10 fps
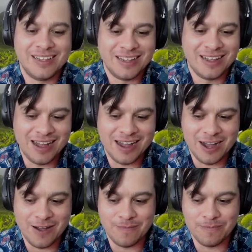
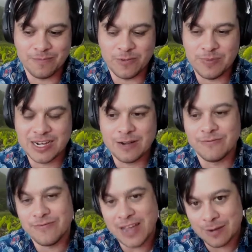We become
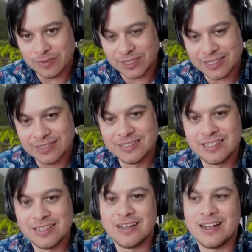family.
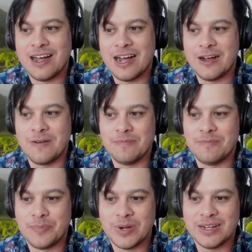
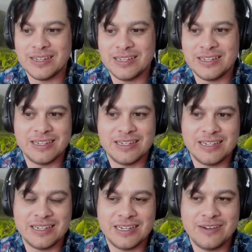But
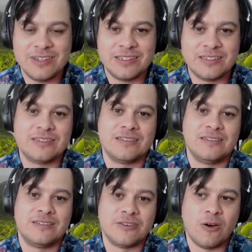it was
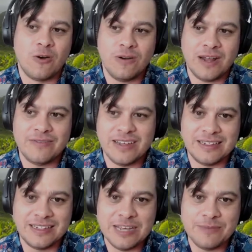so heavy and
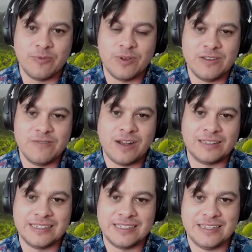deep when you
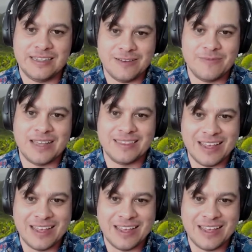finally see them at the end